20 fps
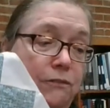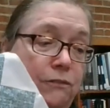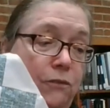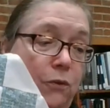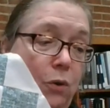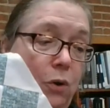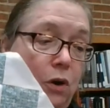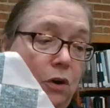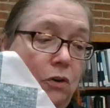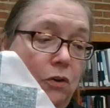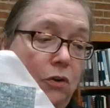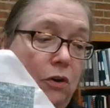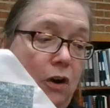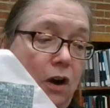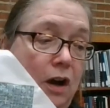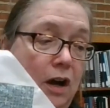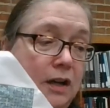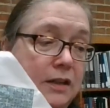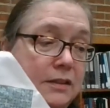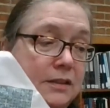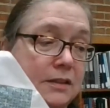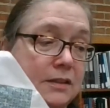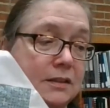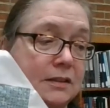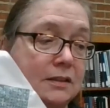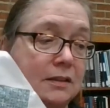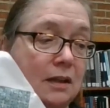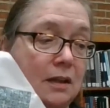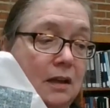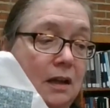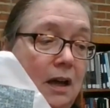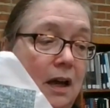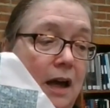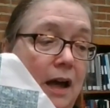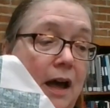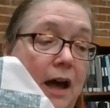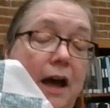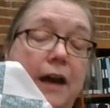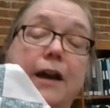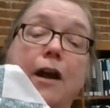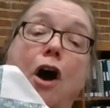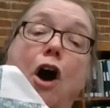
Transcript: four cross, an